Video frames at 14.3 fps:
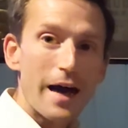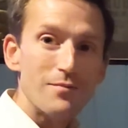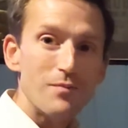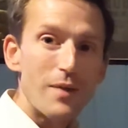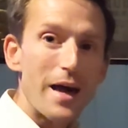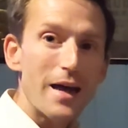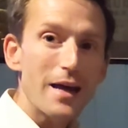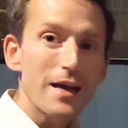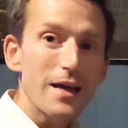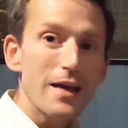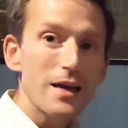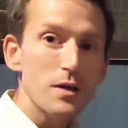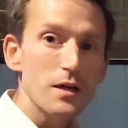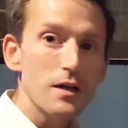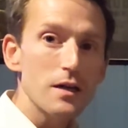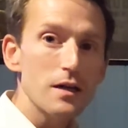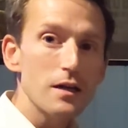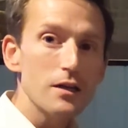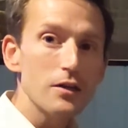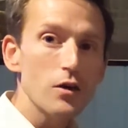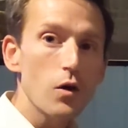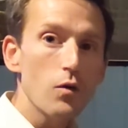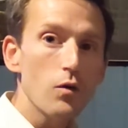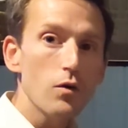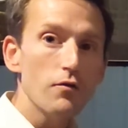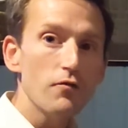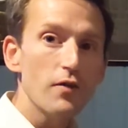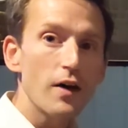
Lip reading: and maybe you'll